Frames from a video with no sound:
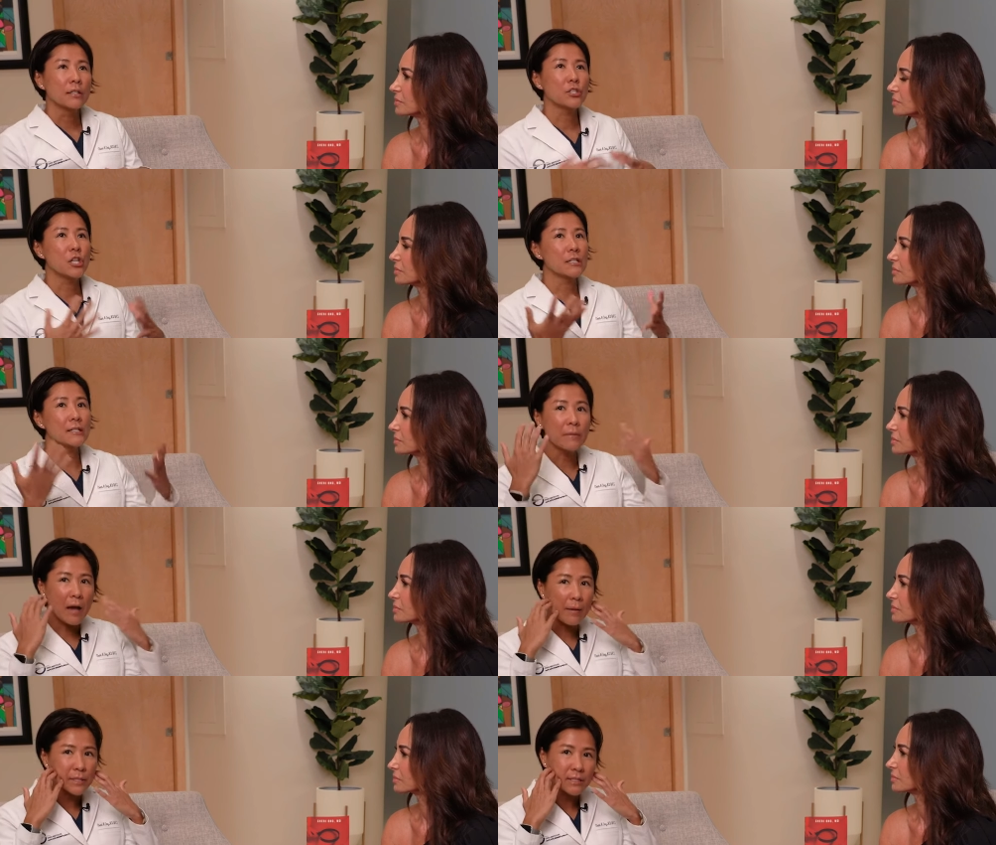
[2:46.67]
Speaker 1: the changes it
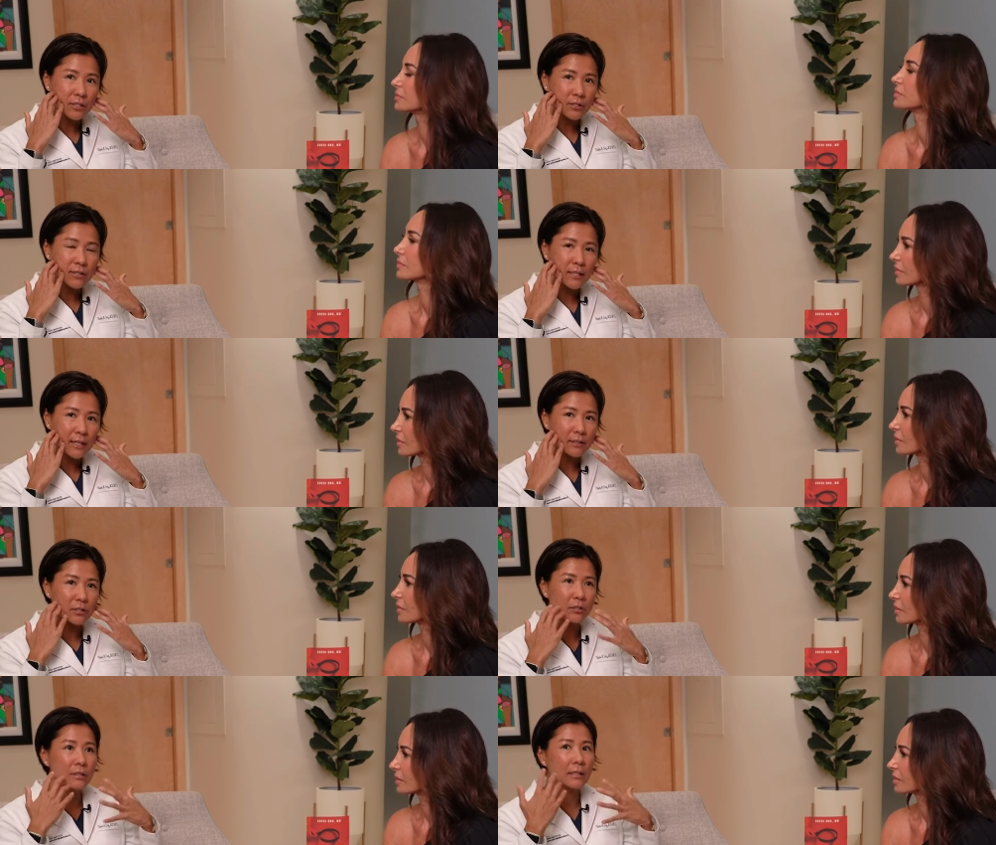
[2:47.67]
happens in your
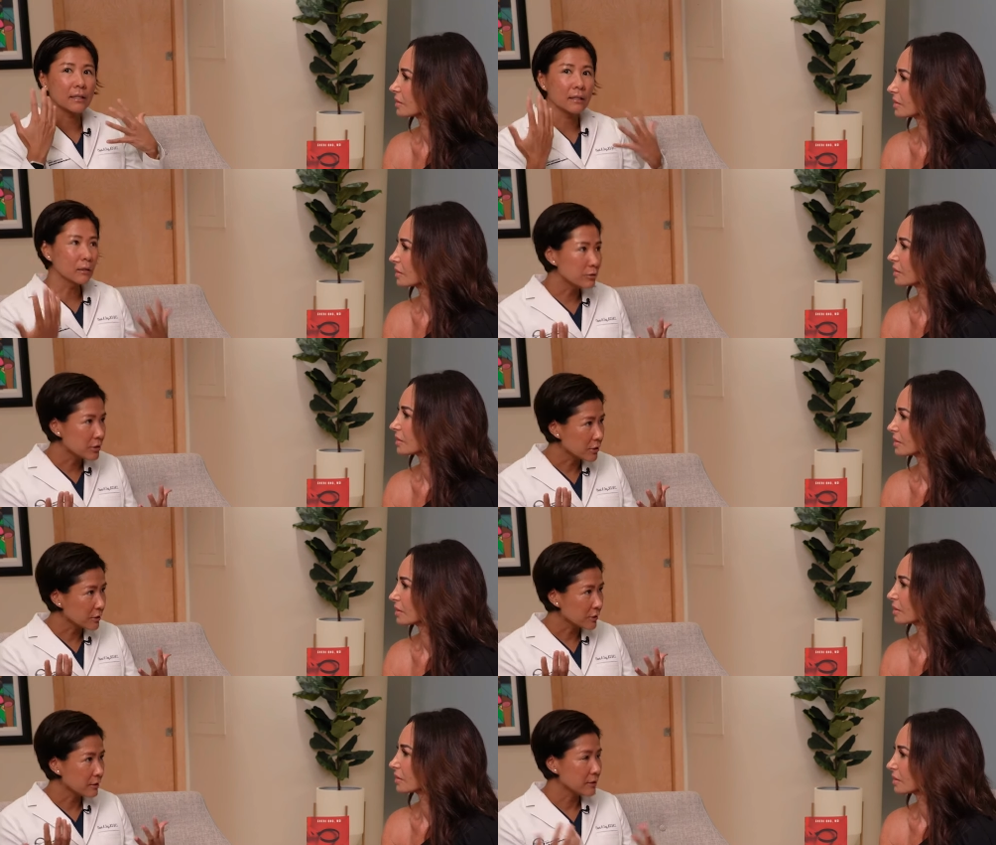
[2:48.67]
skin. Your skin get
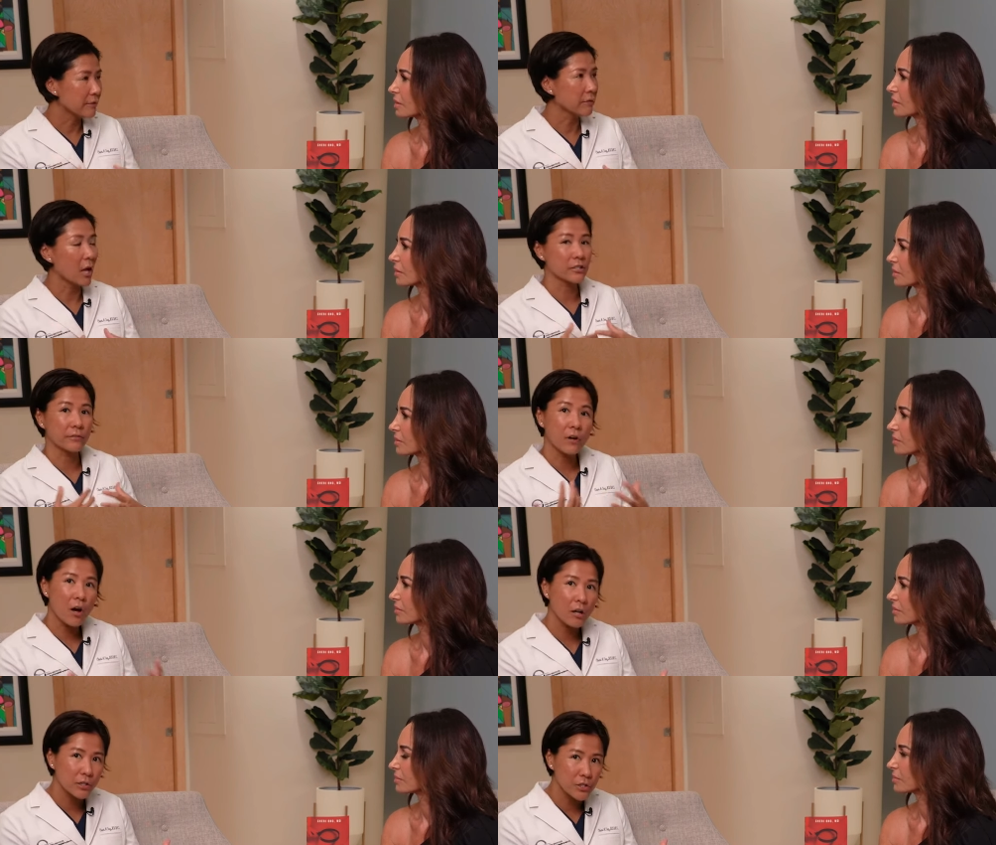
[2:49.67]
looser, you have loss of
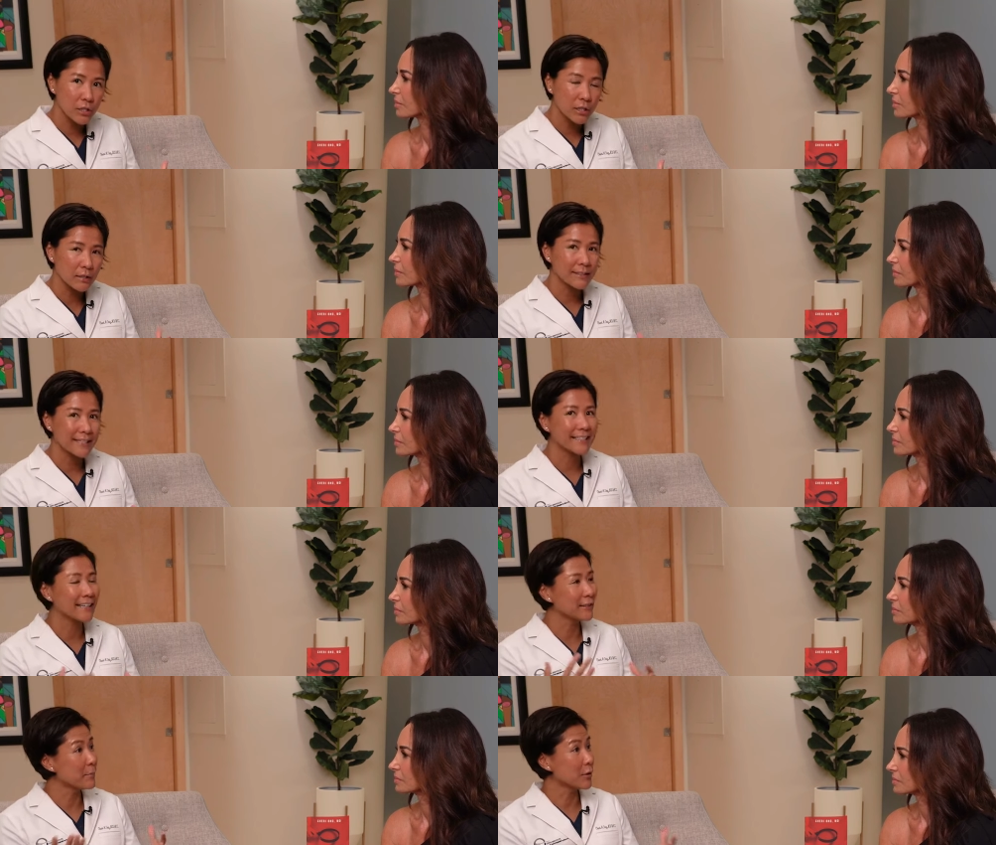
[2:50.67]
collagen, things
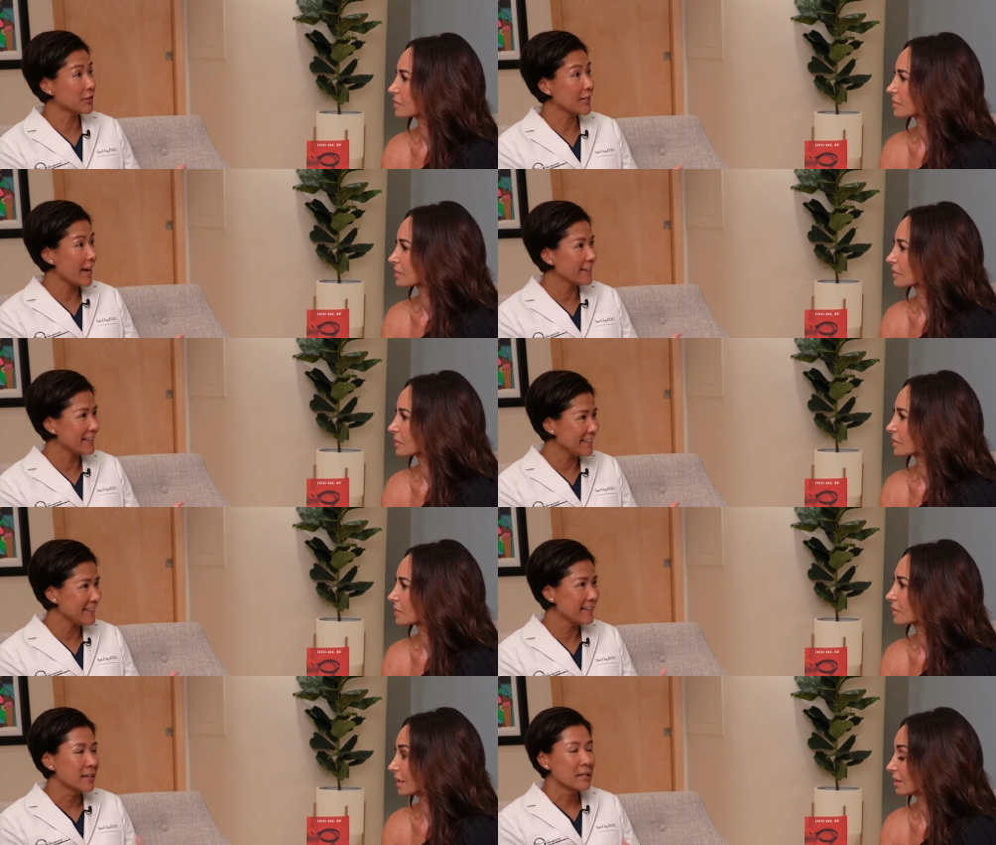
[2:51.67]
get a little more
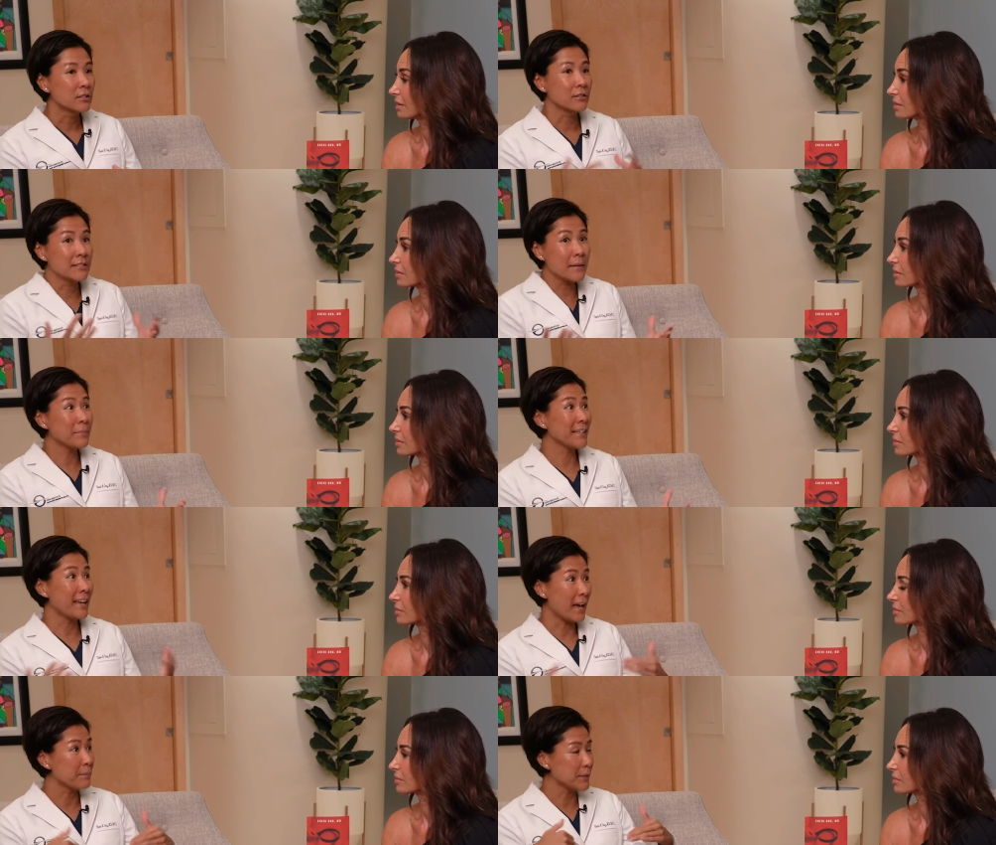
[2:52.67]
saggy. Yeah. So the same
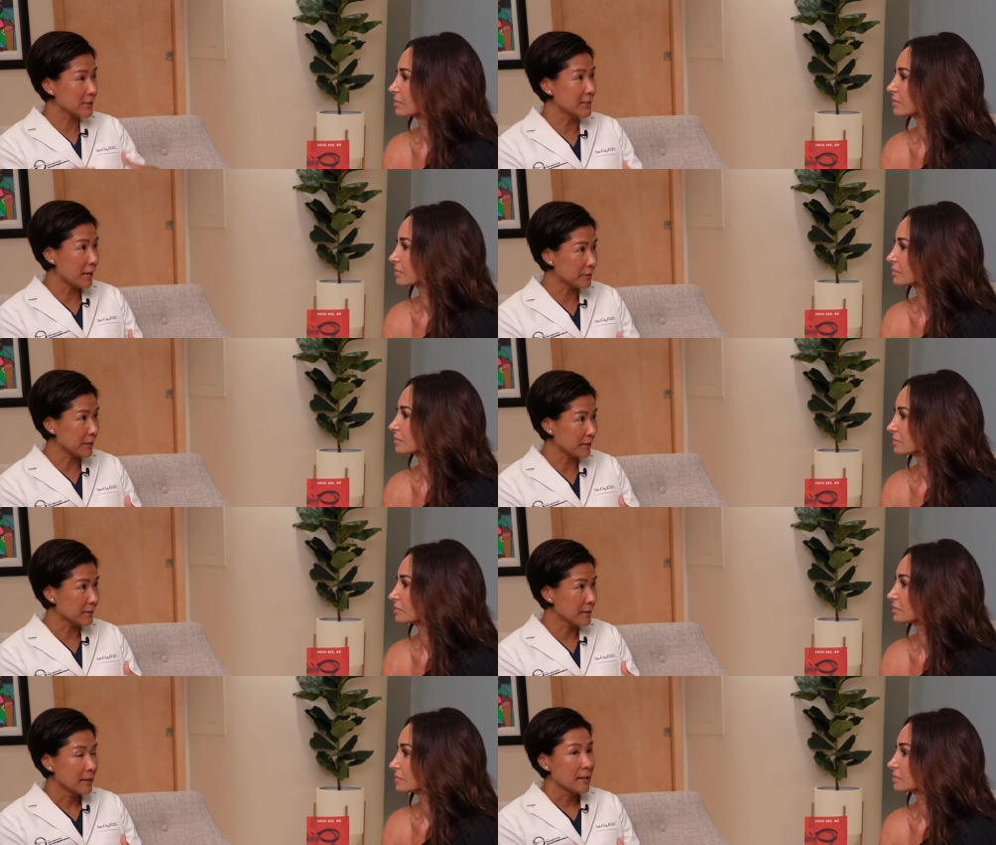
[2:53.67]
thing happens down there.